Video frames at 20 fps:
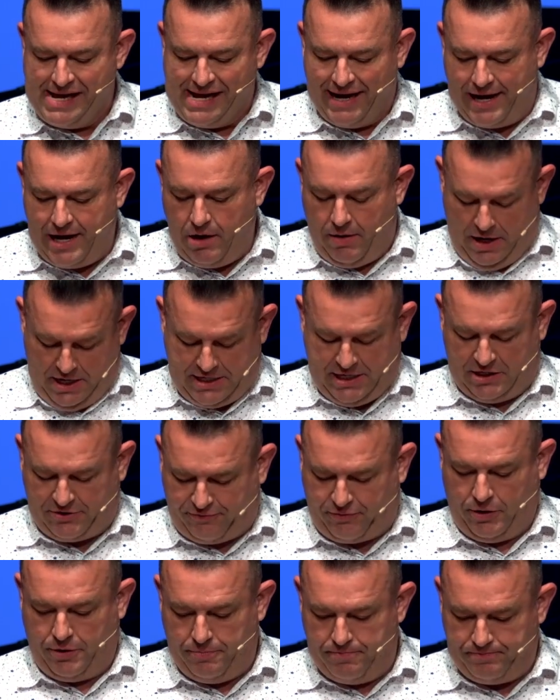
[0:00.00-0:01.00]
Here is its
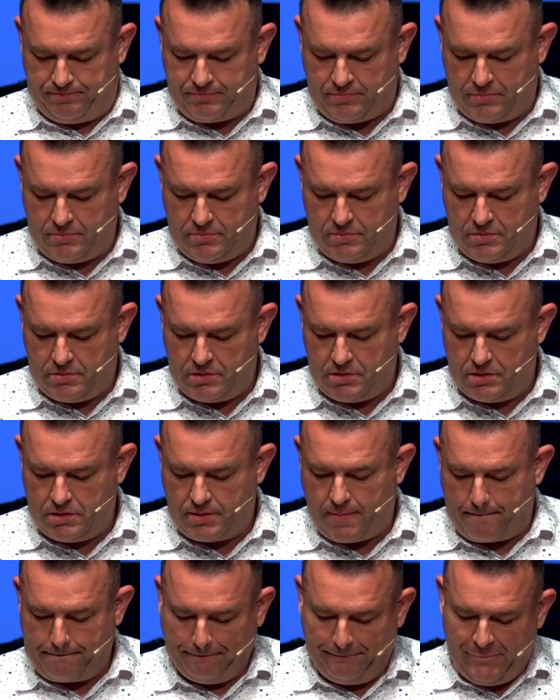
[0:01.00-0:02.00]
fruit.
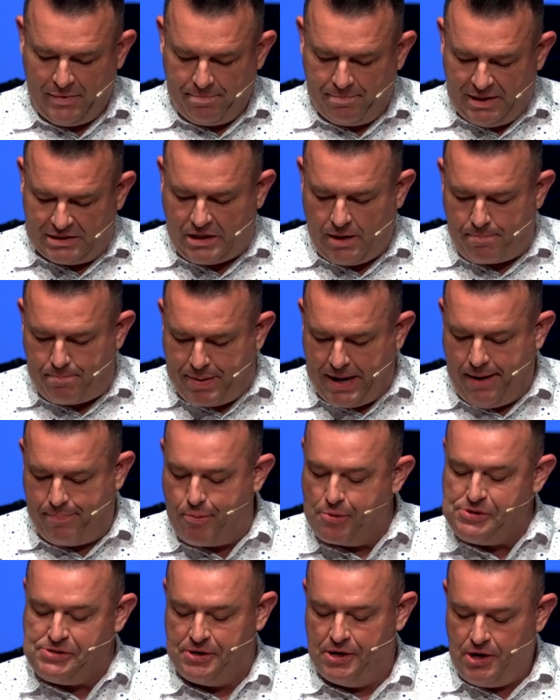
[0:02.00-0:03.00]
But the
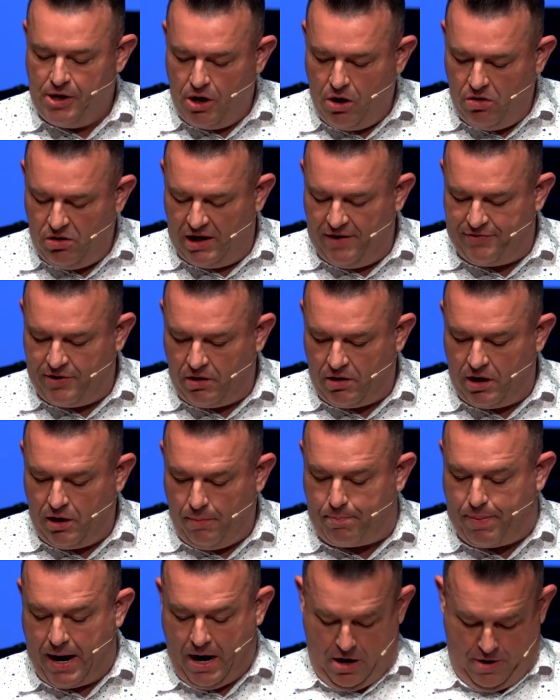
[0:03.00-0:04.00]
people who live there
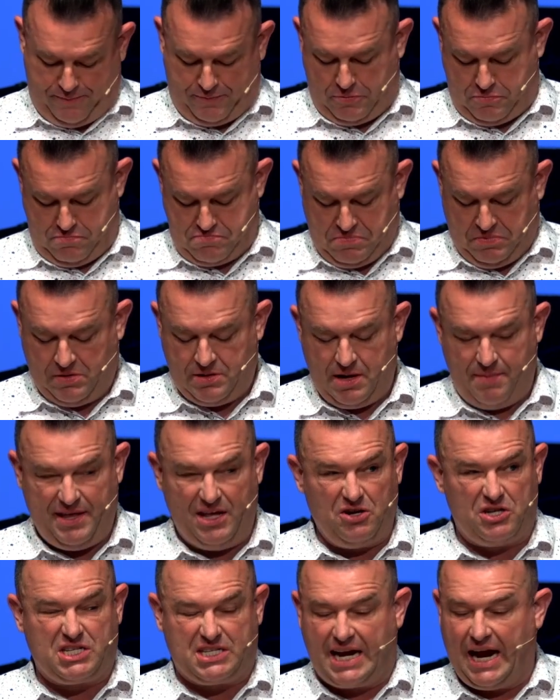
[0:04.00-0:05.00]
are powerful. I mean,
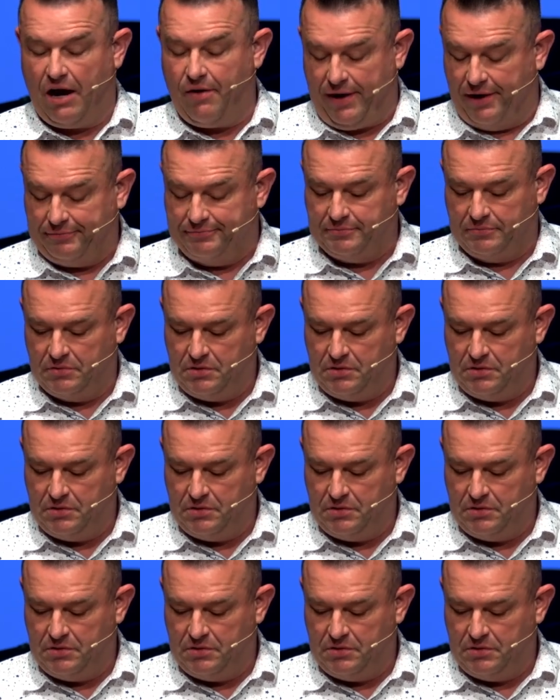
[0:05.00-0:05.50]
they're scary.